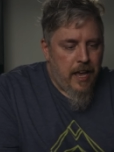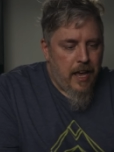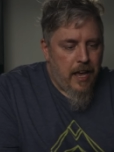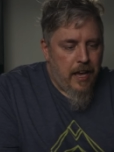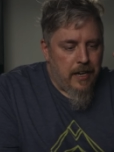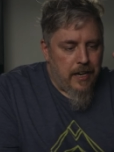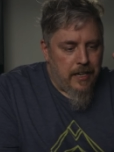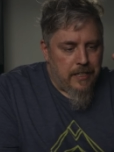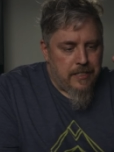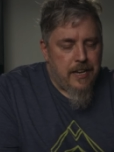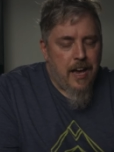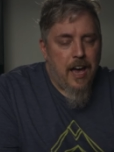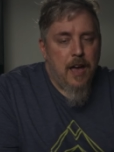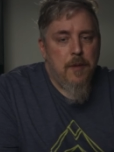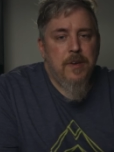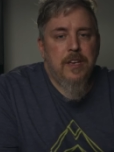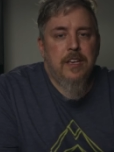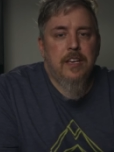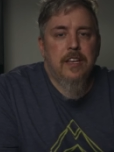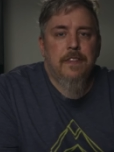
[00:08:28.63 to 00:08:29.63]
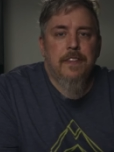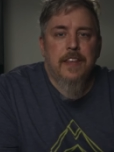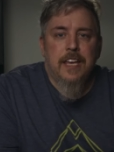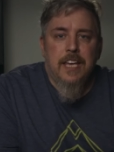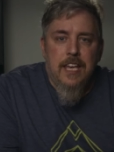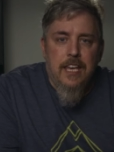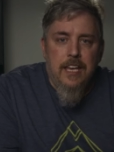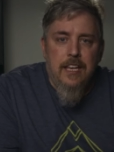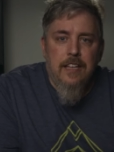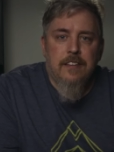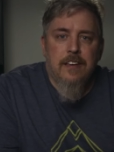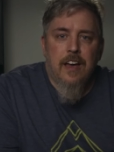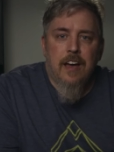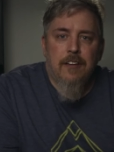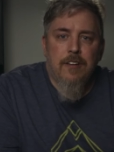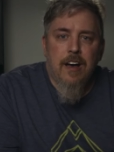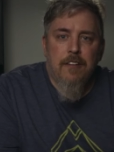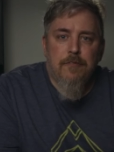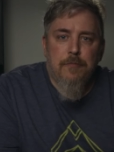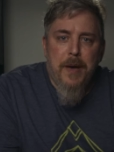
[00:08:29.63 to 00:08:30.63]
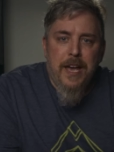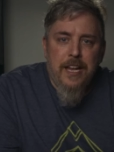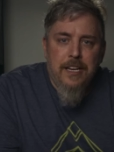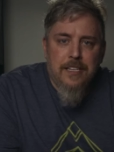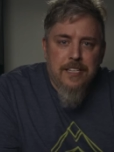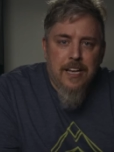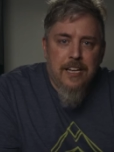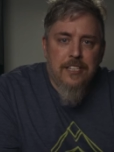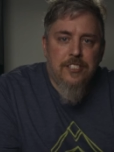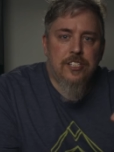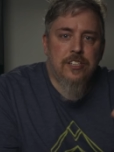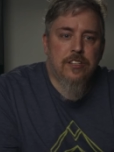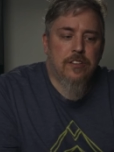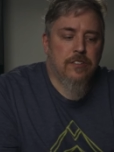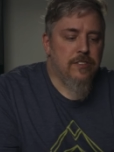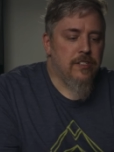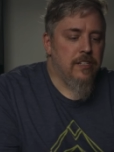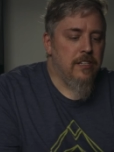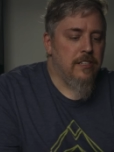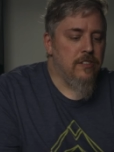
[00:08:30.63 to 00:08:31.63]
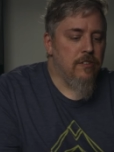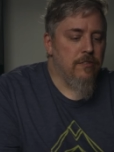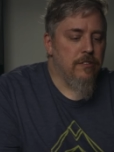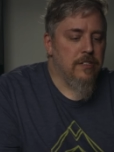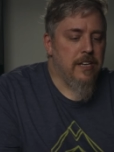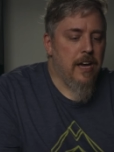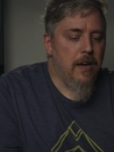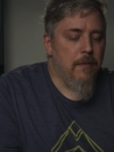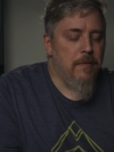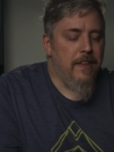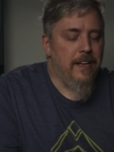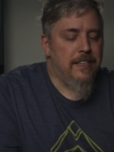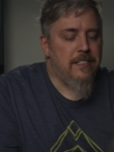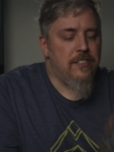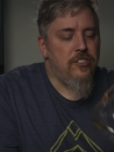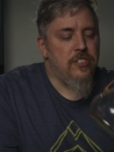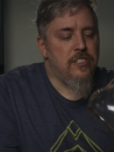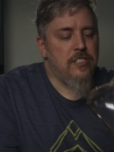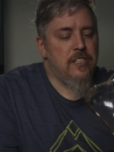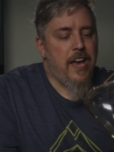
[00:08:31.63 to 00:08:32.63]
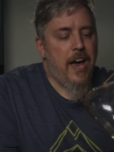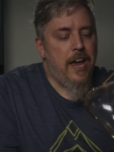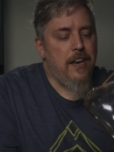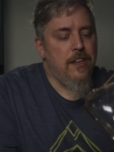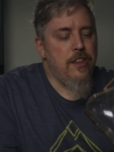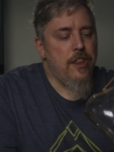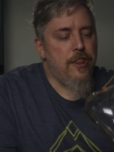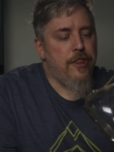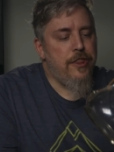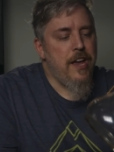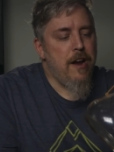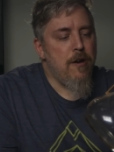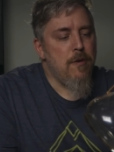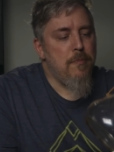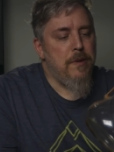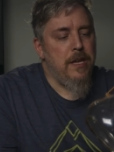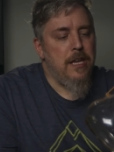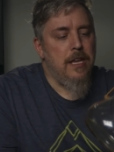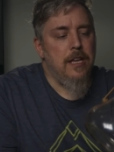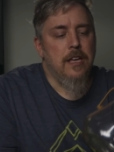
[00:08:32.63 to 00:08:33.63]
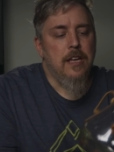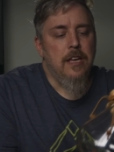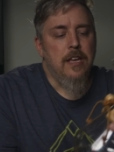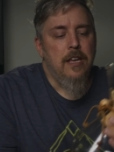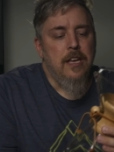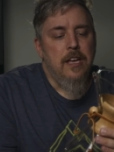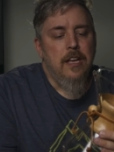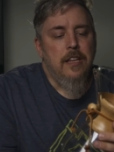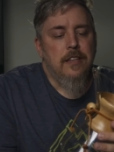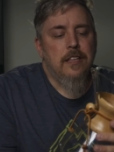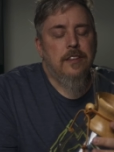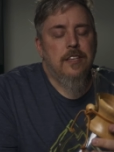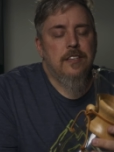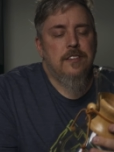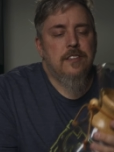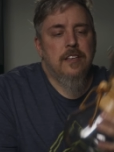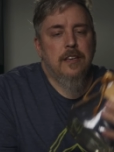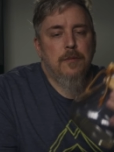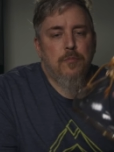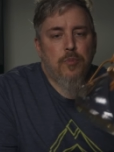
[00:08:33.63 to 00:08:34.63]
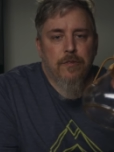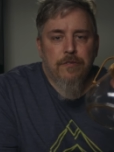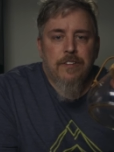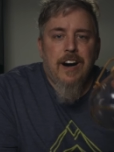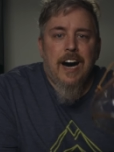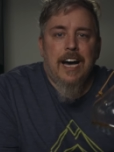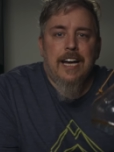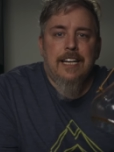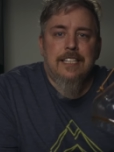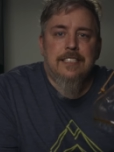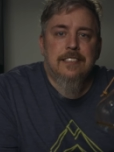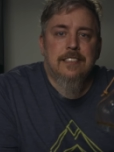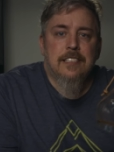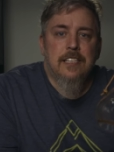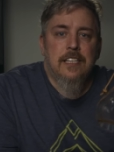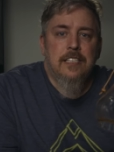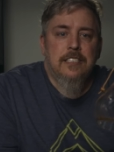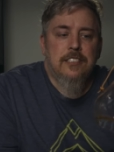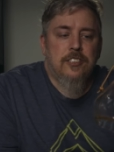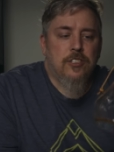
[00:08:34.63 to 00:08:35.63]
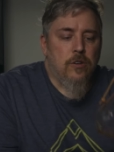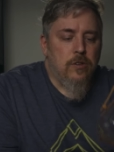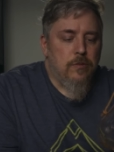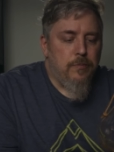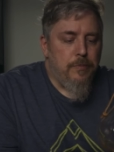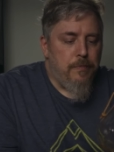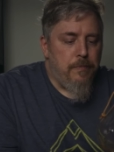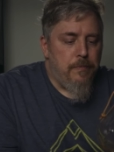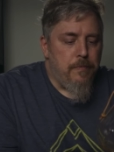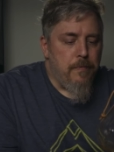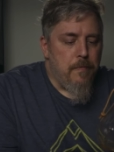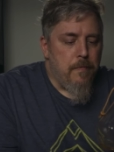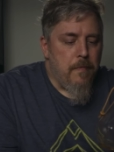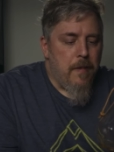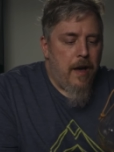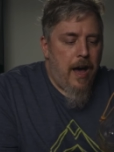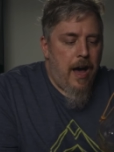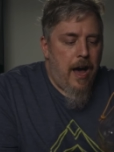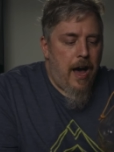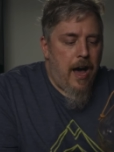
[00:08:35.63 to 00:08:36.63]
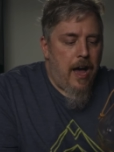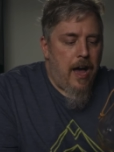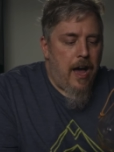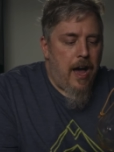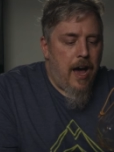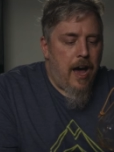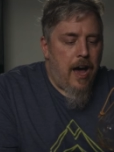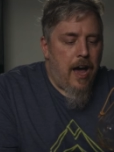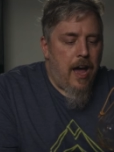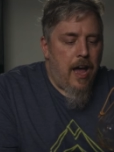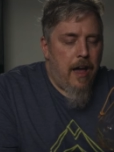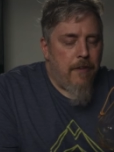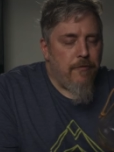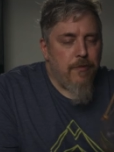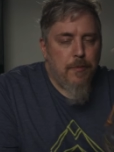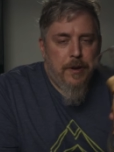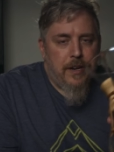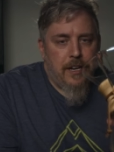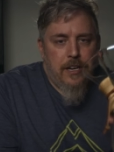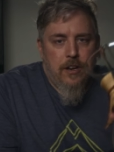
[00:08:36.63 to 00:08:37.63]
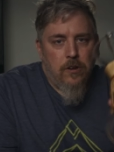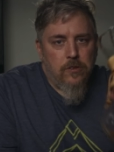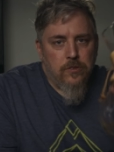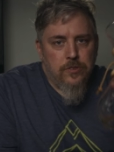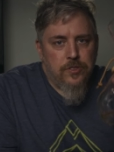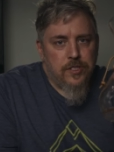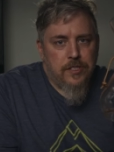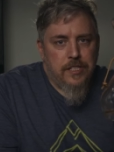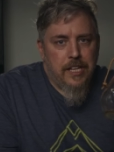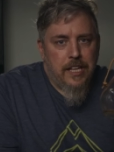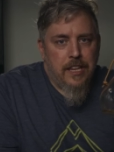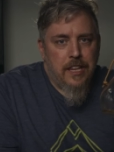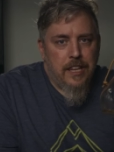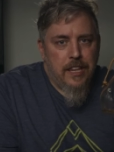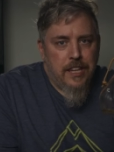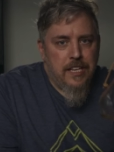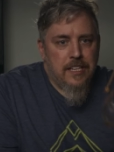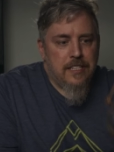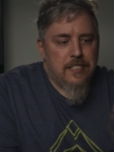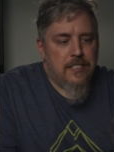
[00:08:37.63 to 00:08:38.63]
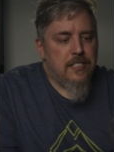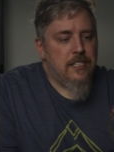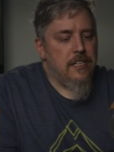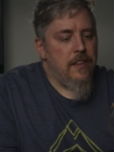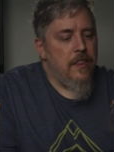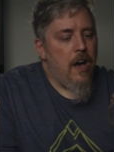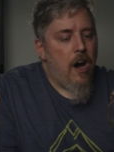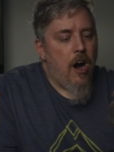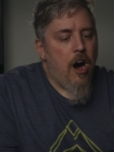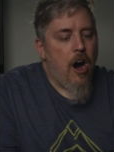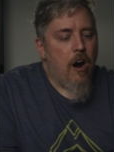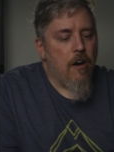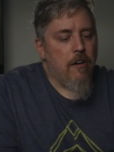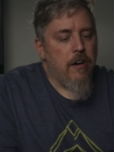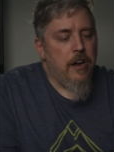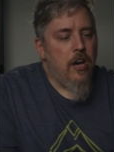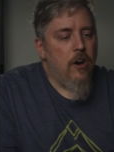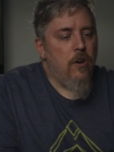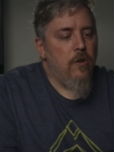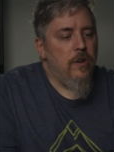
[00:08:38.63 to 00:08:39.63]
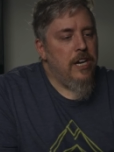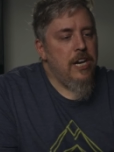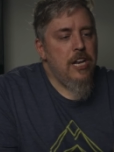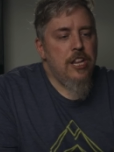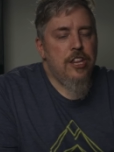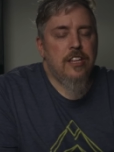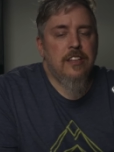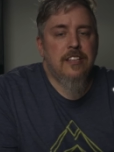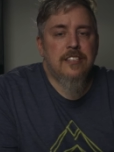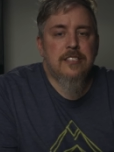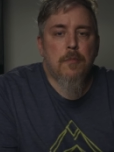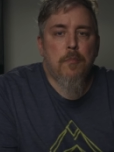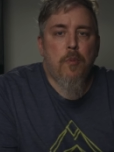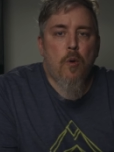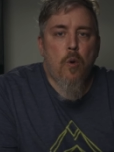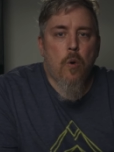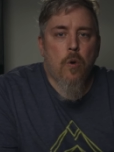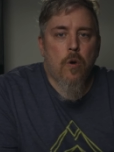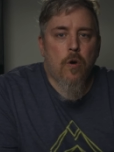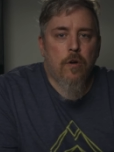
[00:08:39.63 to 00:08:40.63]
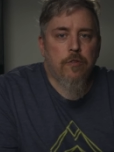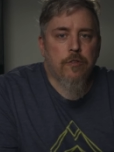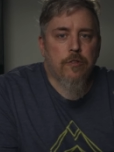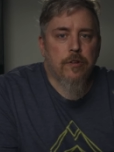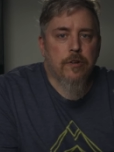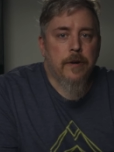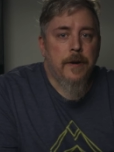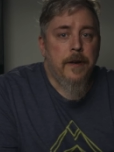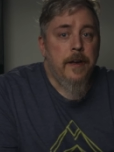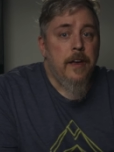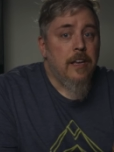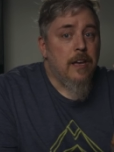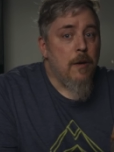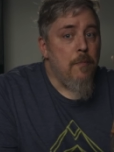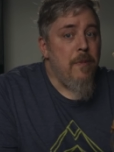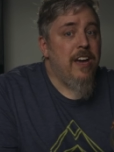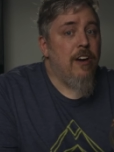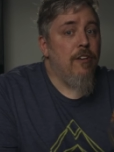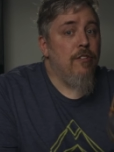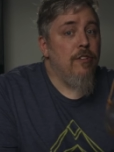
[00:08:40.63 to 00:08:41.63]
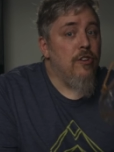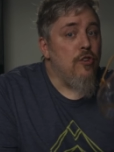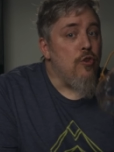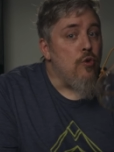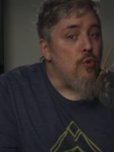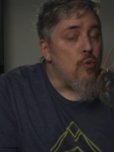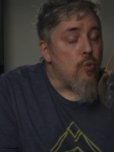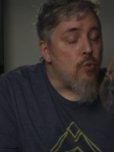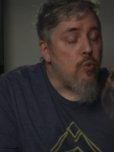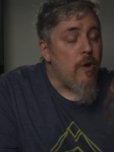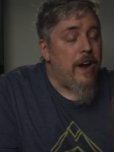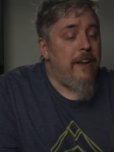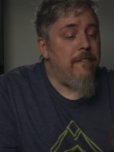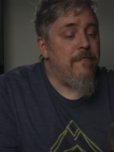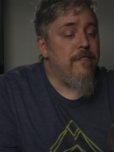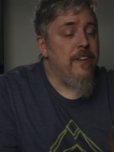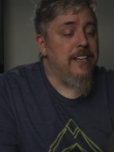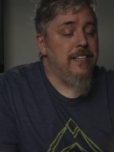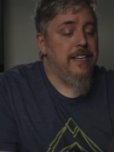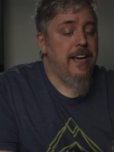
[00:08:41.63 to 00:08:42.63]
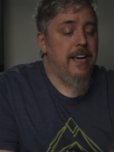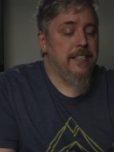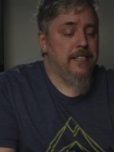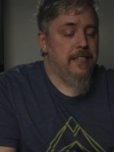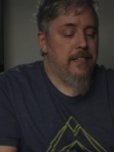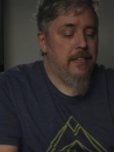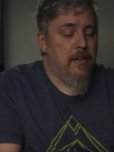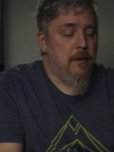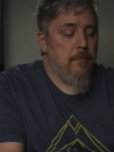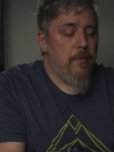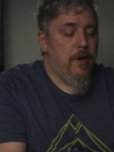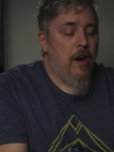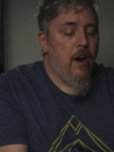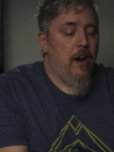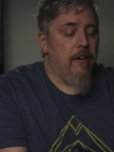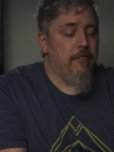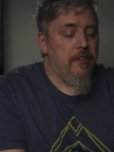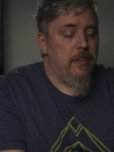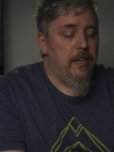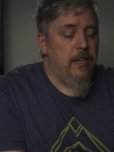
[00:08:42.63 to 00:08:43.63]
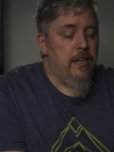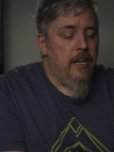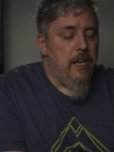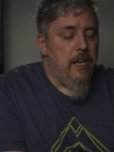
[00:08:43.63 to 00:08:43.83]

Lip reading: and I time it and the heat, I've paid attention to those things over time, and that's just kind of the therapy that this thing provides. So everybody knows that this and the Hario and anything that's a pour over can make a great, fantastic cup of coffee.